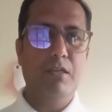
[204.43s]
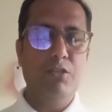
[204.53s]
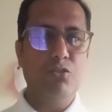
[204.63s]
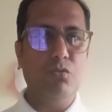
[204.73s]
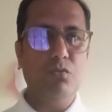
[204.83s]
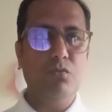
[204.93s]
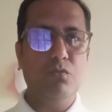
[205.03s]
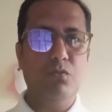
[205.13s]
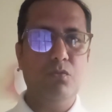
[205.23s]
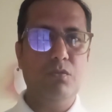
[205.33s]
so
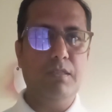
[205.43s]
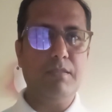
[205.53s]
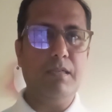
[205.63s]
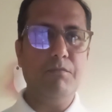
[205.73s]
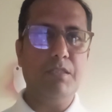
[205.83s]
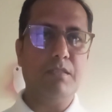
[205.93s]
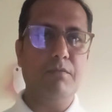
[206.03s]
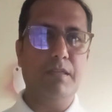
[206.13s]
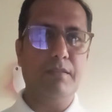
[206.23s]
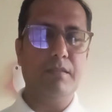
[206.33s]
let's say I'm just
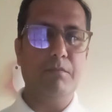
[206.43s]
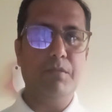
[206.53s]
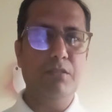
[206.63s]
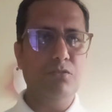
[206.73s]
giving an example.